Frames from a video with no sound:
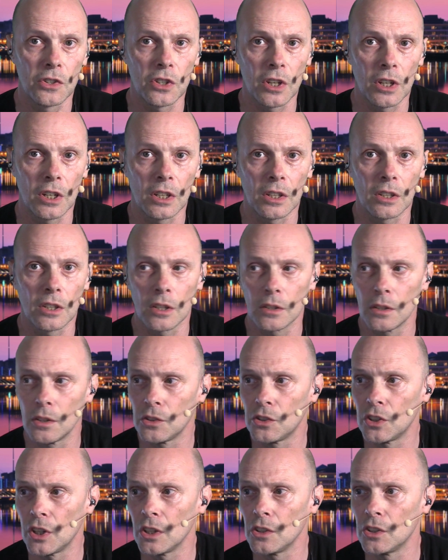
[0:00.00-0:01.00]

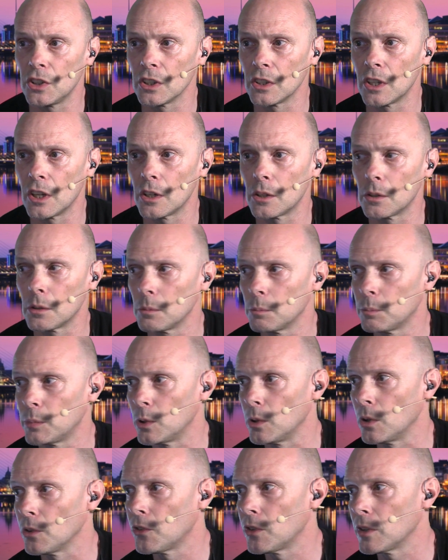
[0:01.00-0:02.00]
changing their
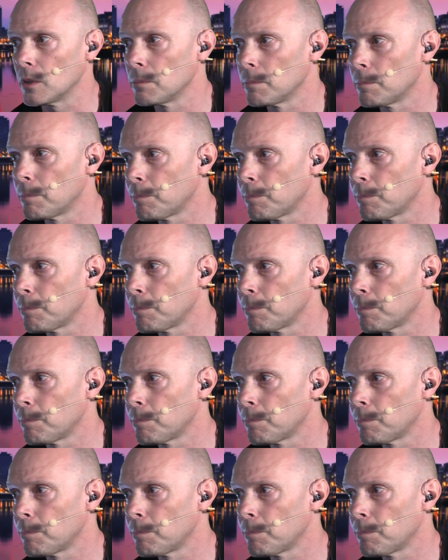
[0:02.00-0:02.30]
policy.